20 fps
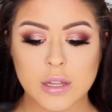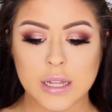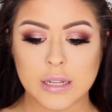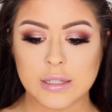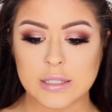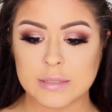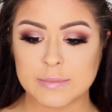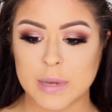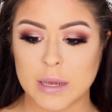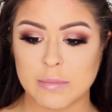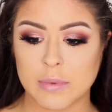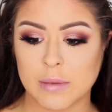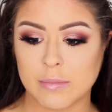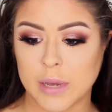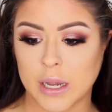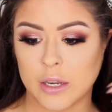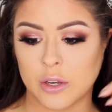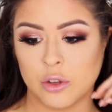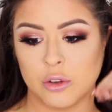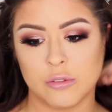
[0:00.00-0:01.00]
I think this might be
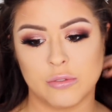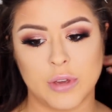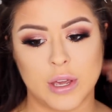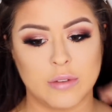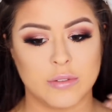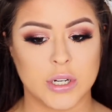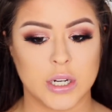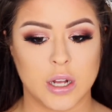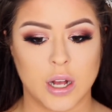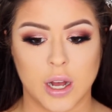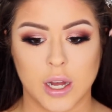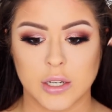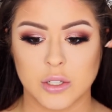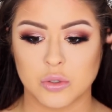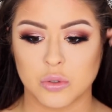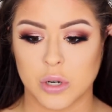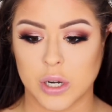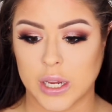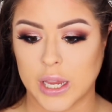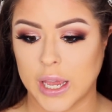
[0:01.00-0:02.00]
my new favorite
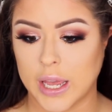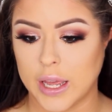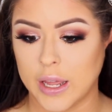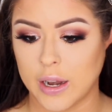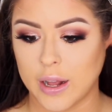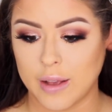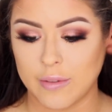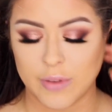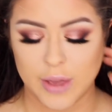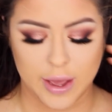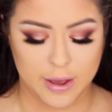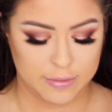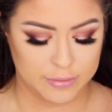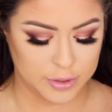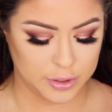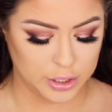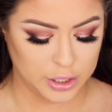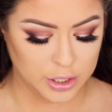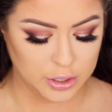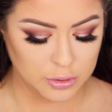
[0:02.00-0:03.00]
contour kit I've
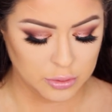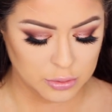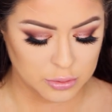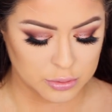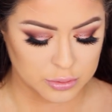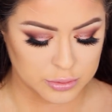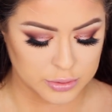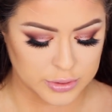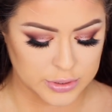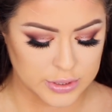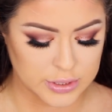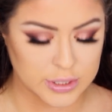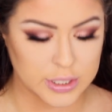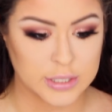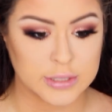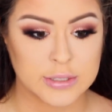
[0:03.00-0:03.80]
ever used.